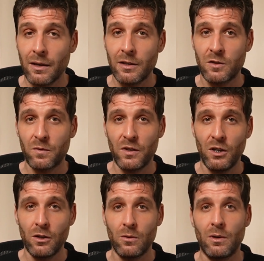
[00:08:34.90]
It's for
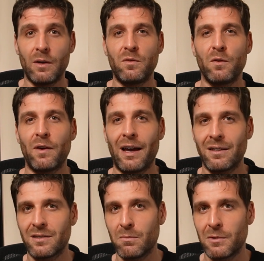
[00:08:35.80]
you if you've
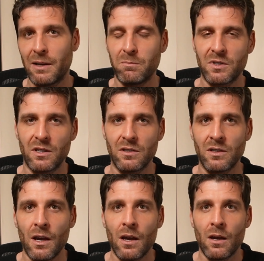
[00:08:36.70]
had some glimpses
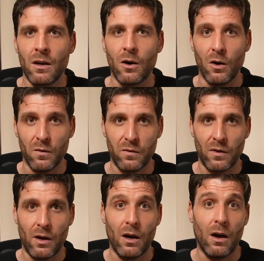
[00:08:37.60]
of
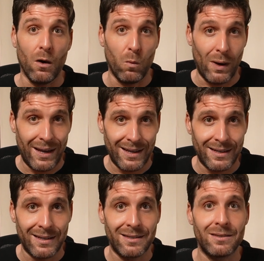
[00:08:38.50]

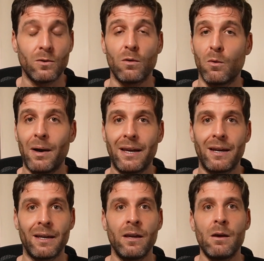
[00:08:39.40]
awareness or
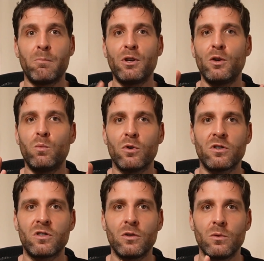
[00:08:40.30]
awakening, but you
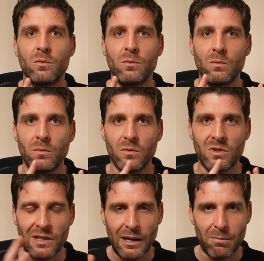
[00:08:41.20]
want to
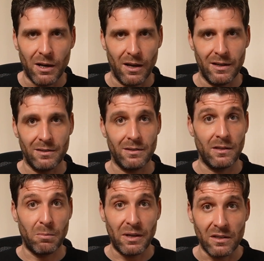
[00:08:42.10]
stabilize in
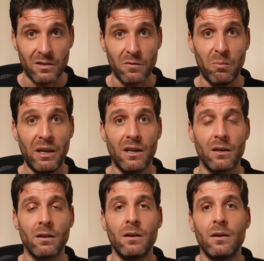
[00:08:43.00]
the peace of being.